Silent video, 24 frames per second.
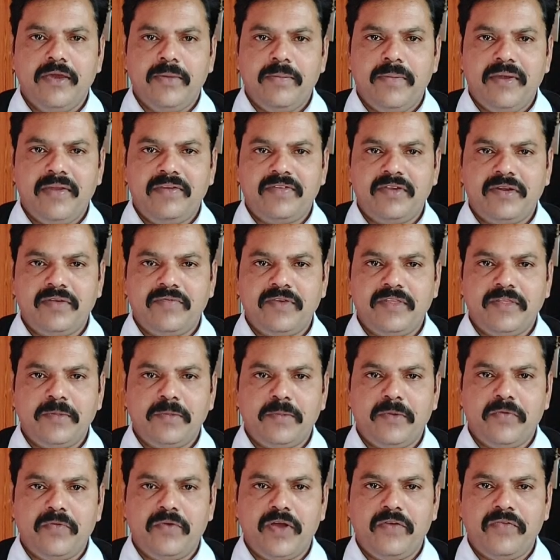mentioned with
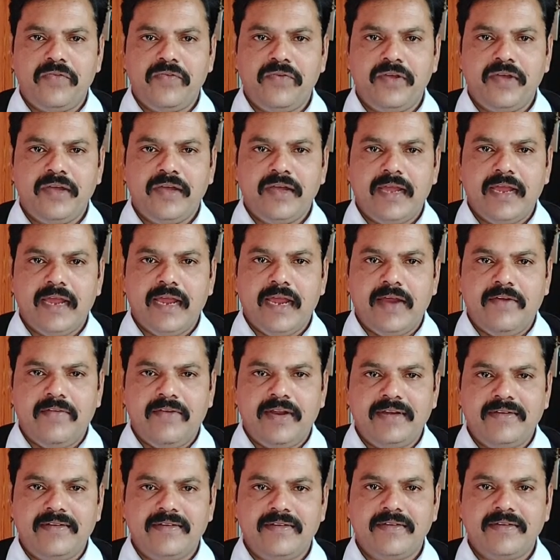proof of
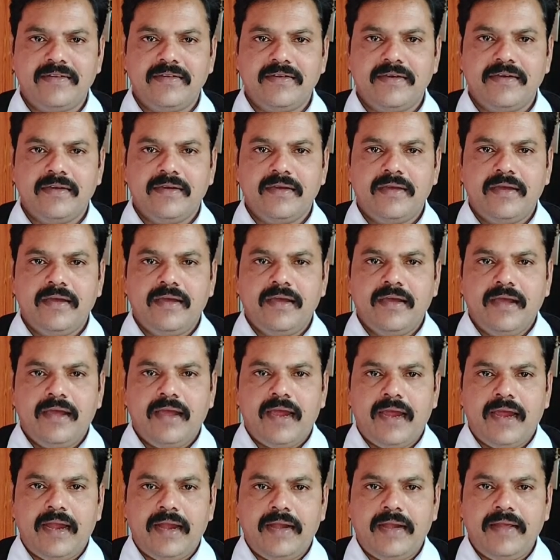evidence,
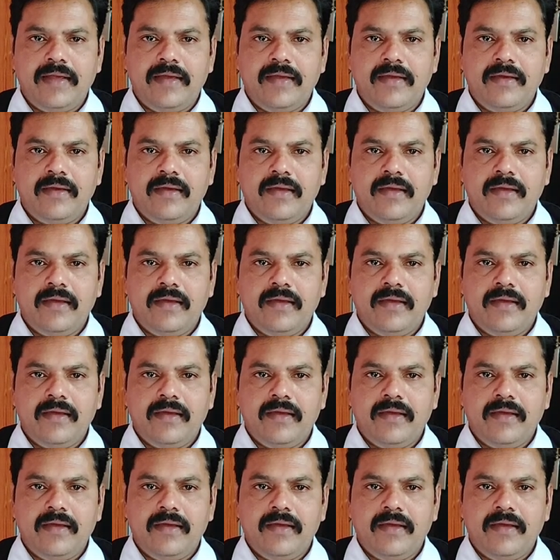and